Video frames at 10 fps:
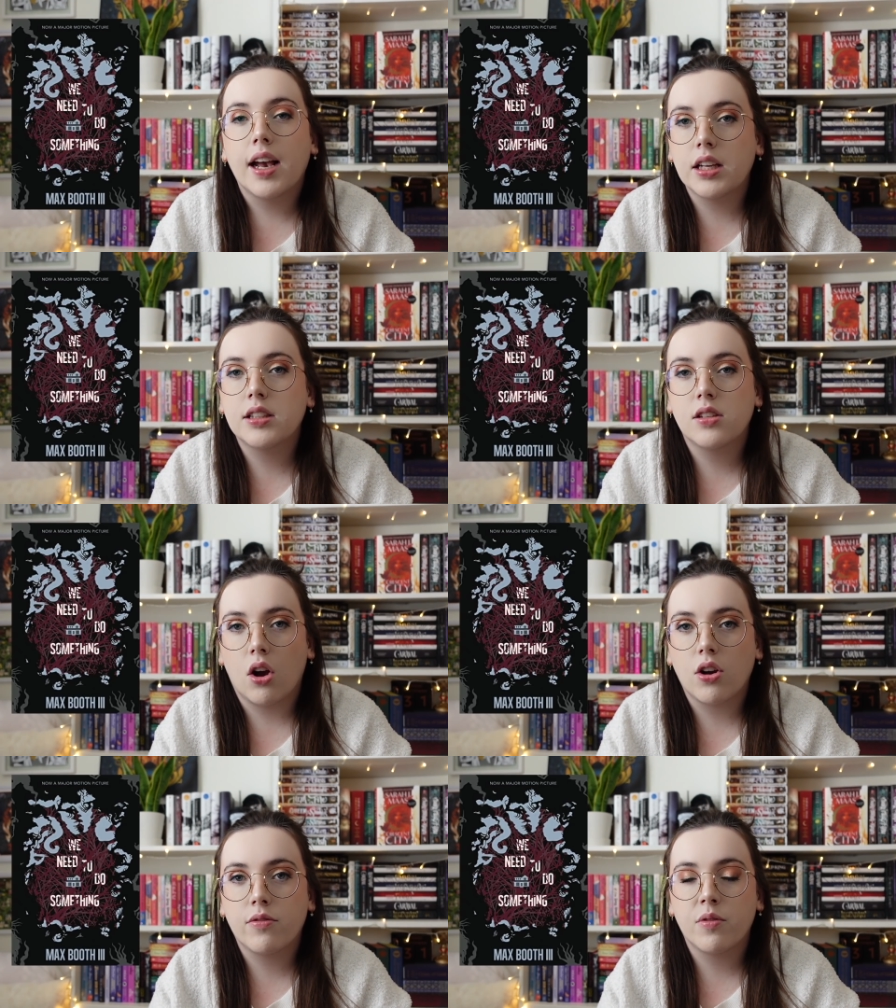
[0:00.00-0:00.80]
It's
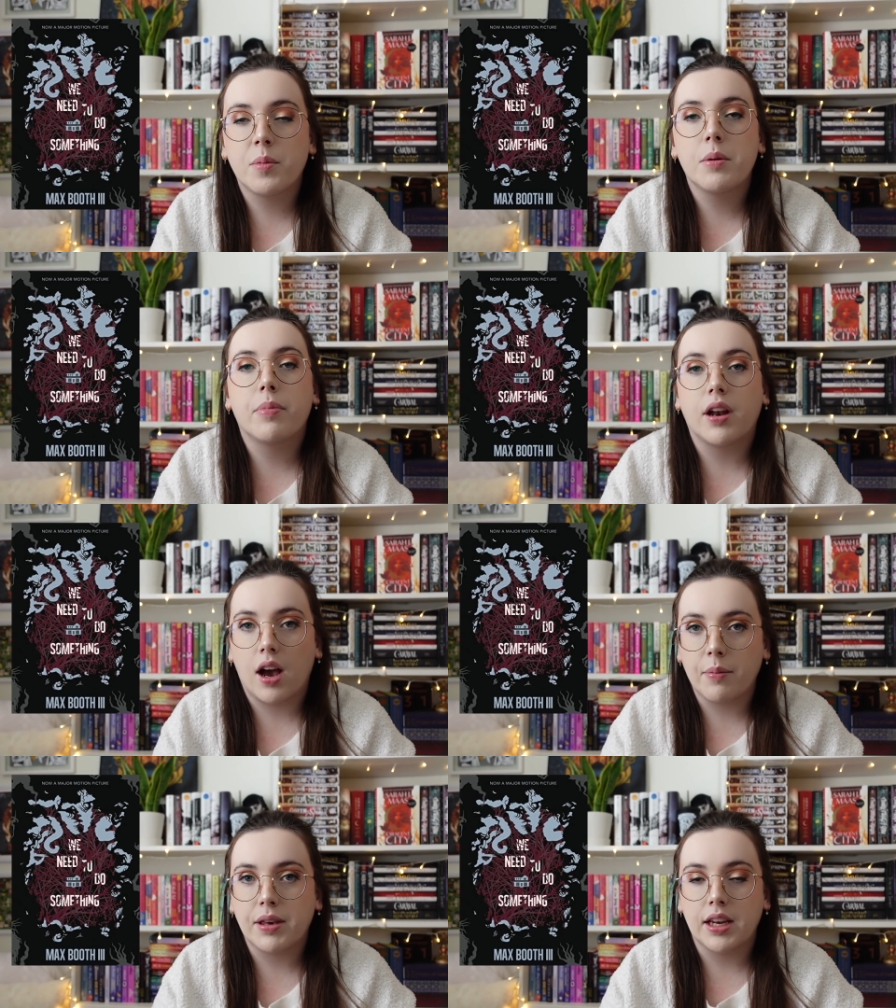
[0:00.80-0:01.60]
hard for me, but
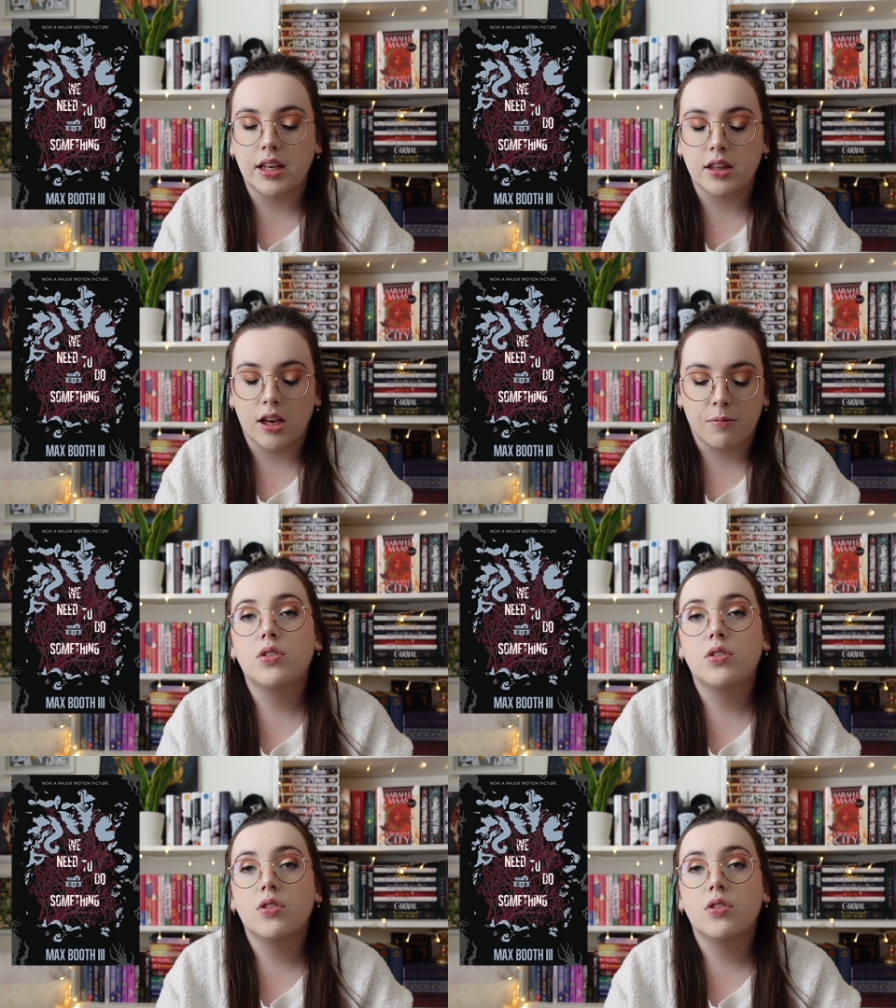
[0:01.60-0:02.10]
I'm getting there.